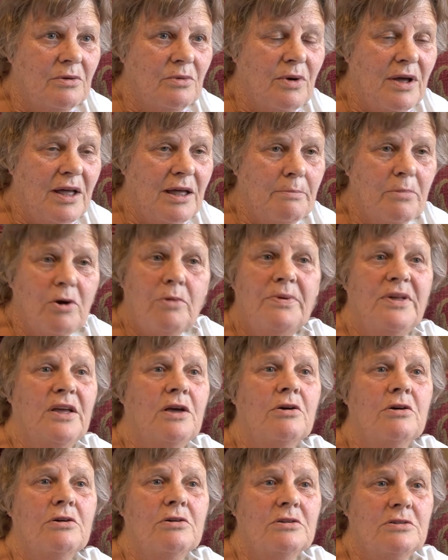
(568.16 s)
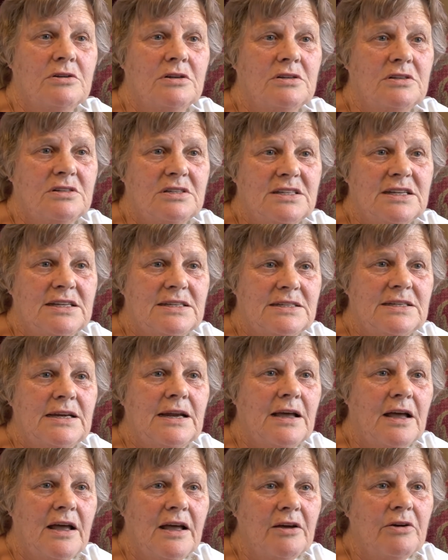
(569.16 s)
where Poppy Gardens is
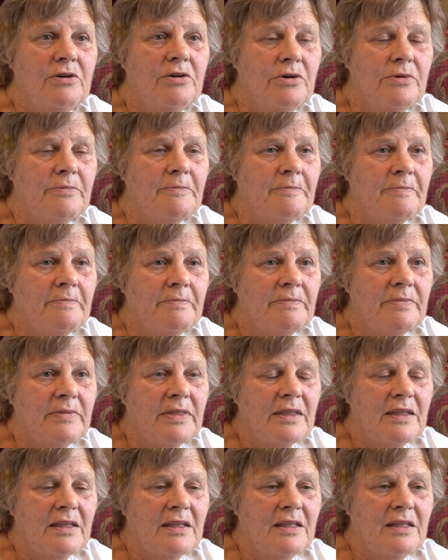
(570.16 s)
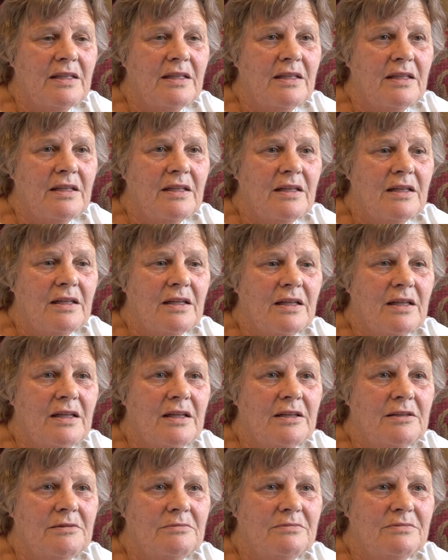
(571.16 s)
now.
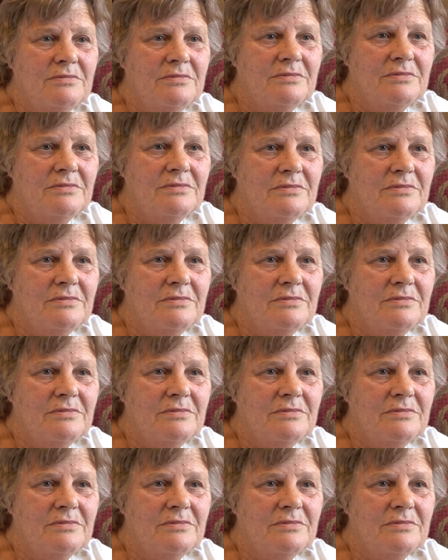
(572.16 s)
And